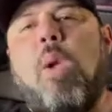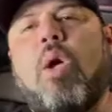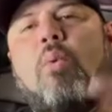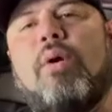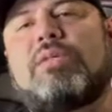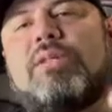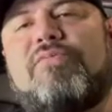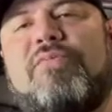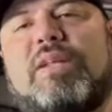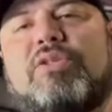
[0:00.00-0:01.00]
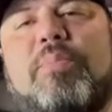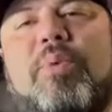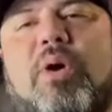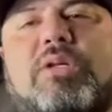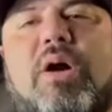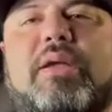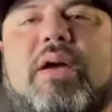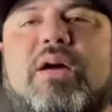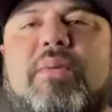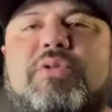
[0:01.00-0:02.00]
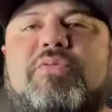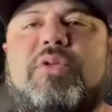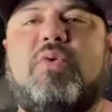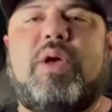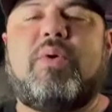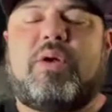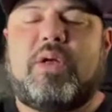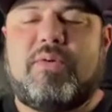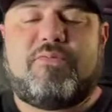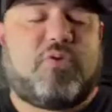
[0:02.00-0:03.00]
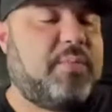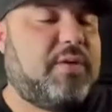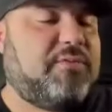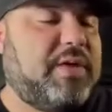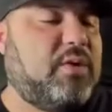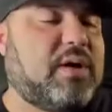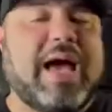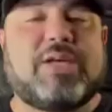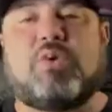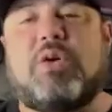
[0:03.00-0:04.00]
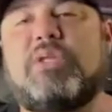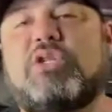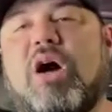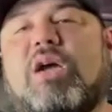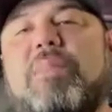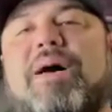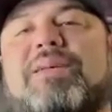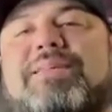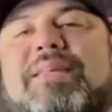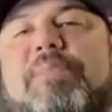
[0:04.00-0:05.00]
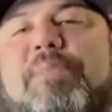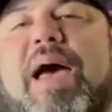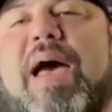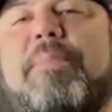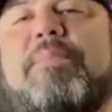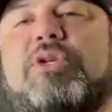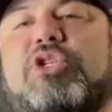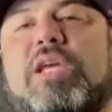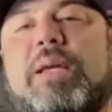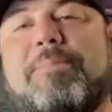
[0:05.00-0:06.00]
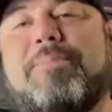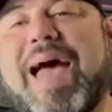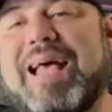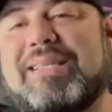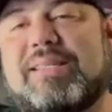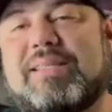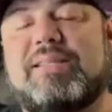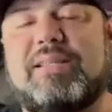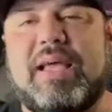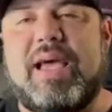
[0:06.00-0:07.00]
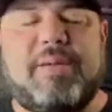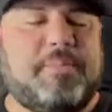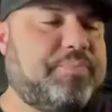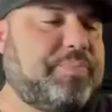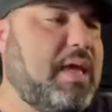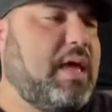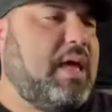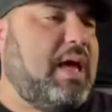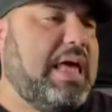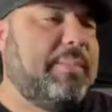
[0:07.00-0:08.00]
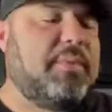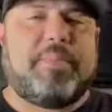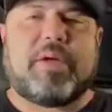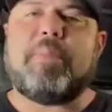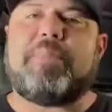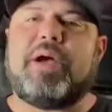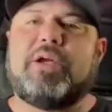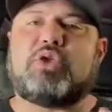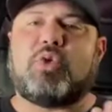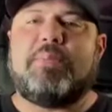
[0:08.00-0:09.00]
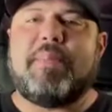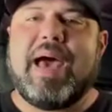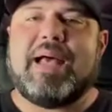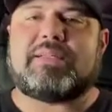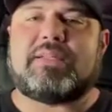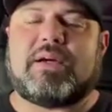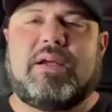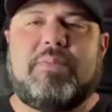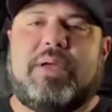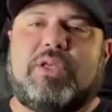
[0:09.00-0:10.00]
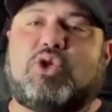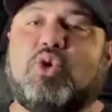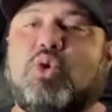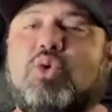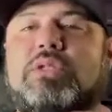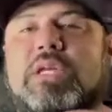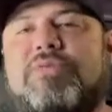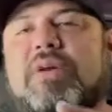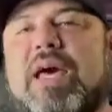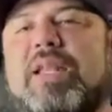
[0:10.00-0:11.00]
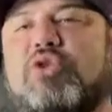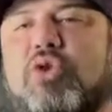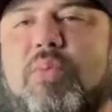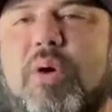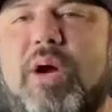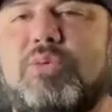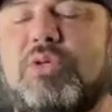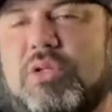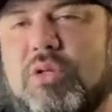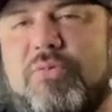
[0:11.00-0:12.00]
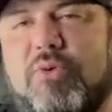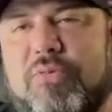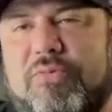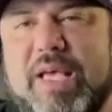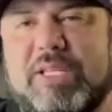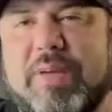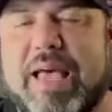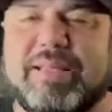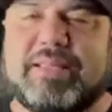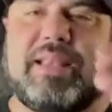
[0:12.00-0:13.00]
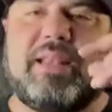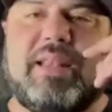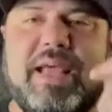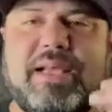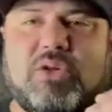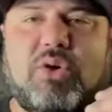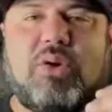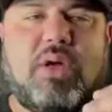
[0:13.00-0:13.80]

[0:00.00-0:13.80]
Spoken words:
What's up, fellas? Your boy Dark Hill coming from the rig with another informative video. Guys, we're going to be talking about Cpap machine masks today, and I'm going to be comparing three masks. They're going to be two different kind of Dreamwears, which is the full face mask and the nasal